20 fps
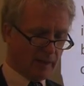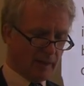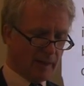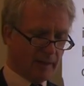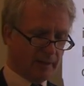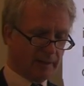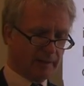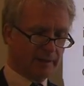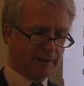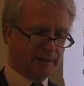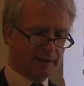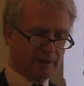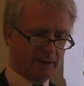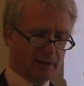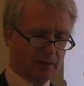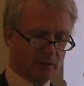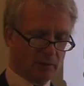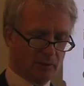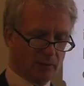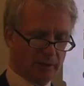and it is
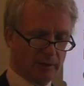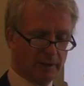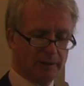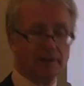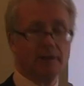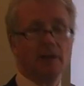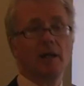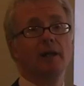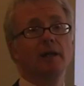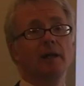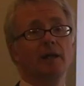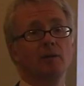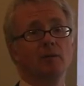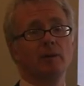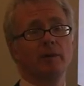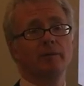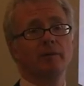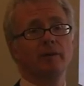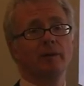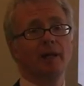central to deciding
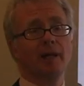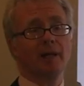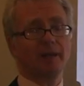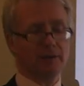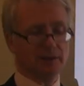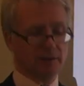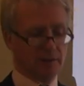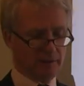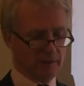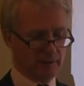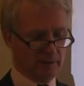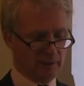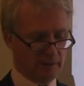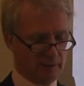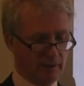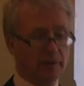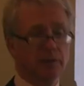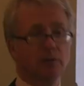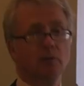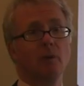whether an action
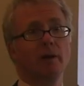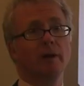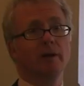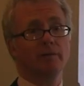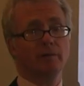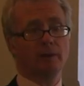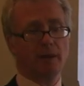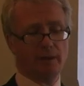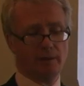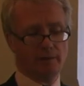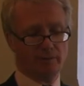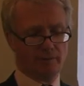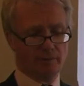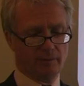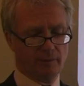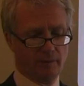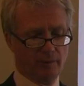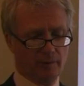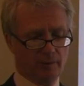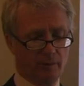is one of love
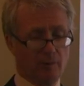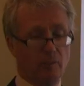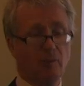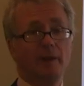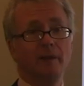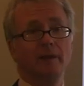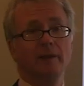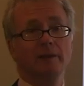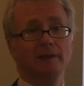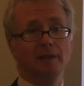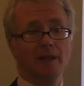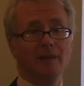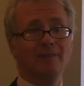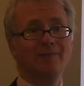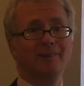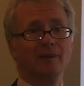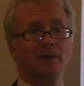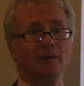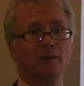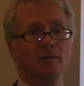or one is
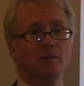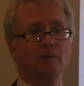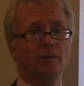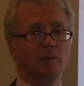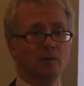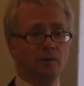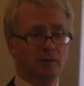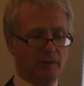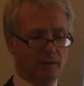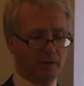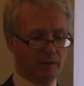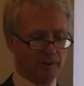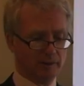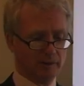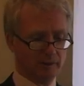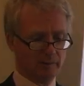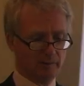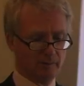ethical or not.